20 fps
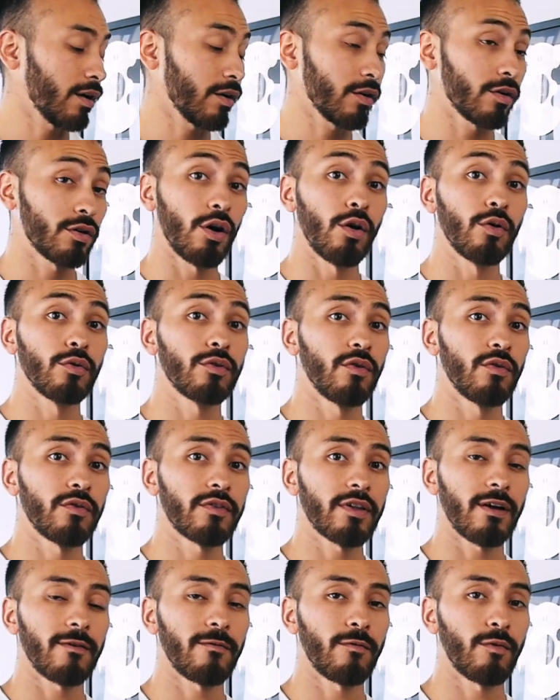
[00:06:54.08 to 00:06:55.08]
go do
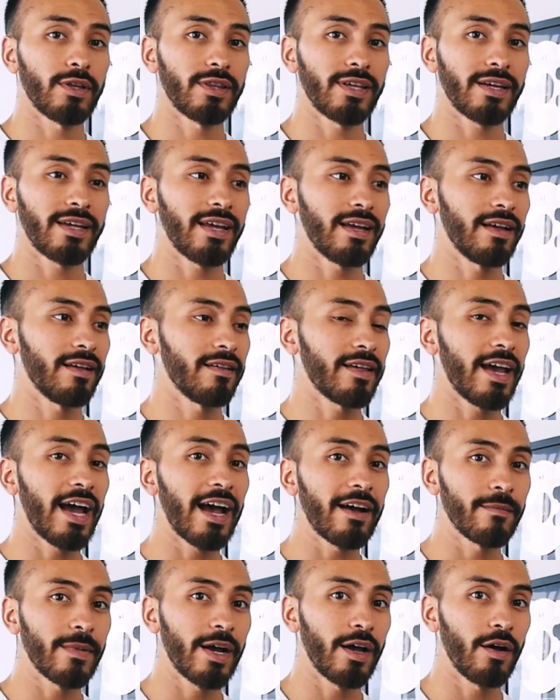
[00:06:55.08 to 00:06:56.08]
stuff with the kids,
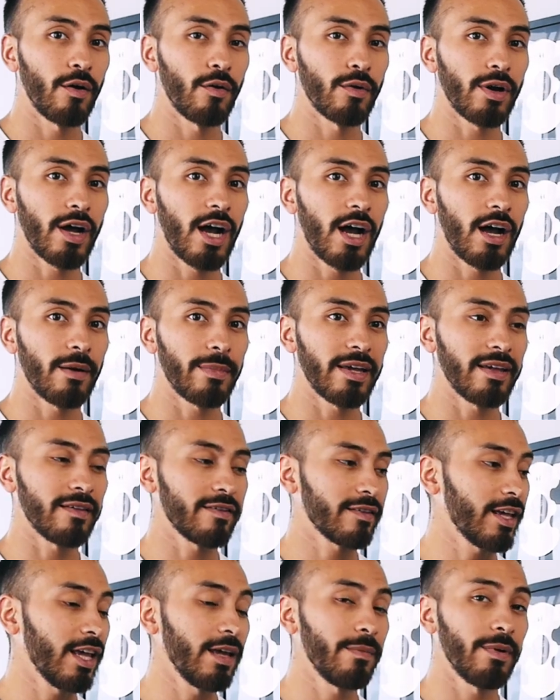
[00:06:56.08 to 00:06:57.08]
have my own
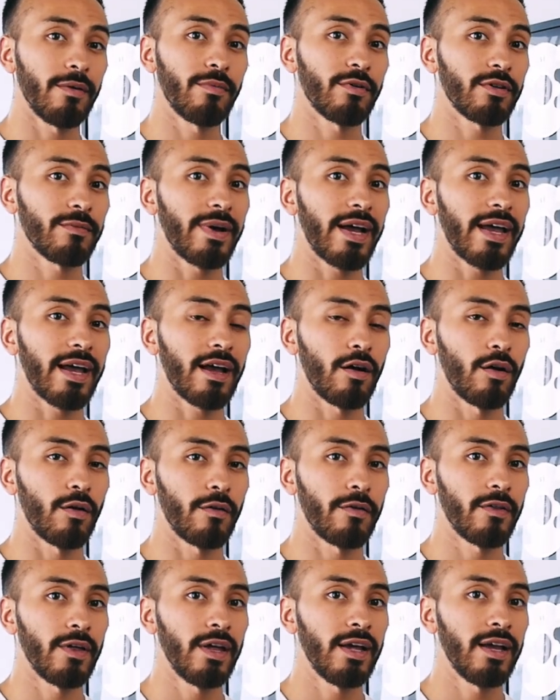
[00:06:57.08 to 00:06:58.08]
hobbies, keep up with my
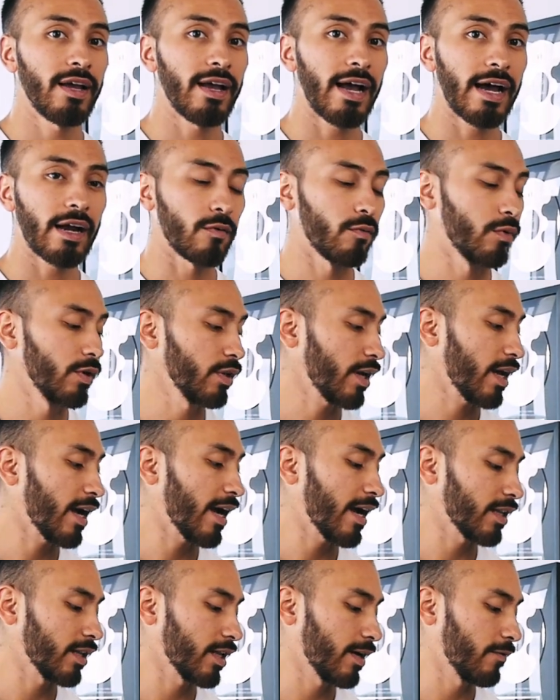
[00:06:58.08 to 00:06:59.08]
health at a really
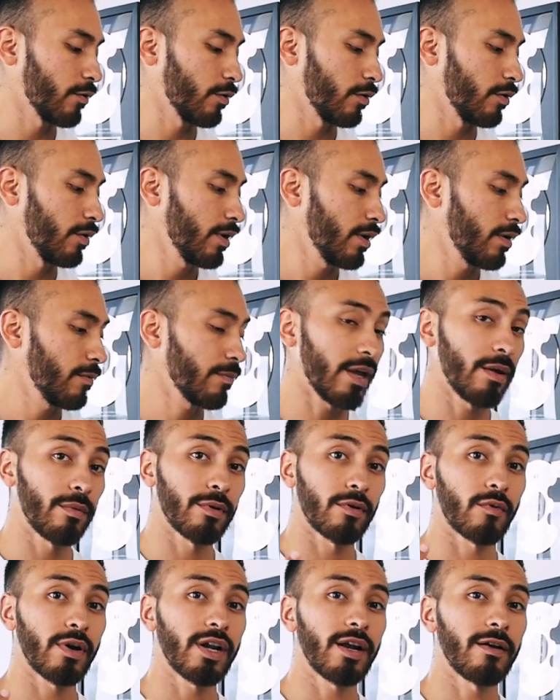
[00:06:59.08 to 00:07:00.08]
high level, be able
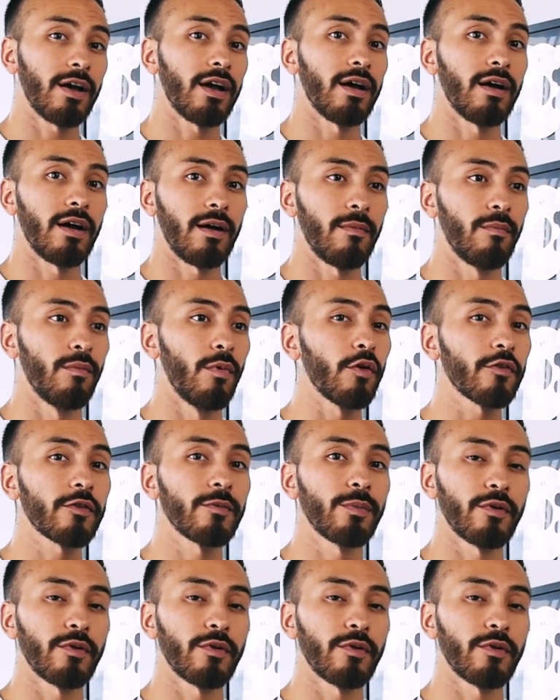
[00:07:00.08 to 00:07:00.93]
to run a multiple